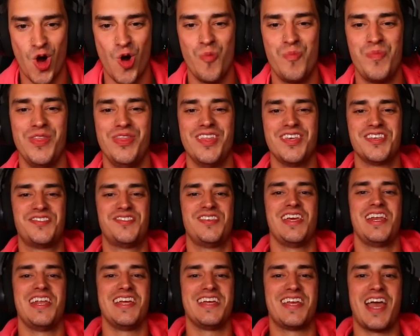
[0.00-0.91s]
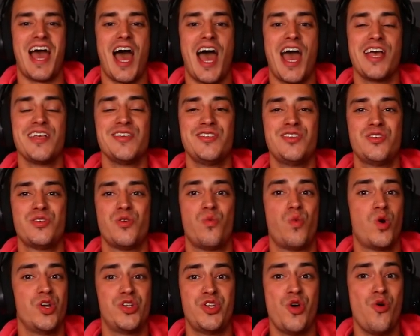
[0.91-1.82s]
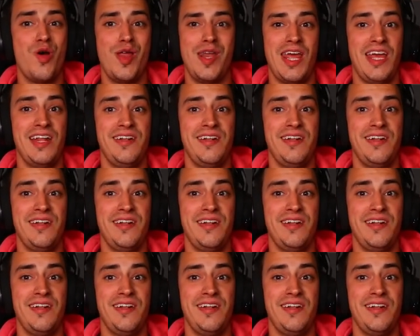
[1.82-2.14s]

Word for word: open the city. Guys, we're doing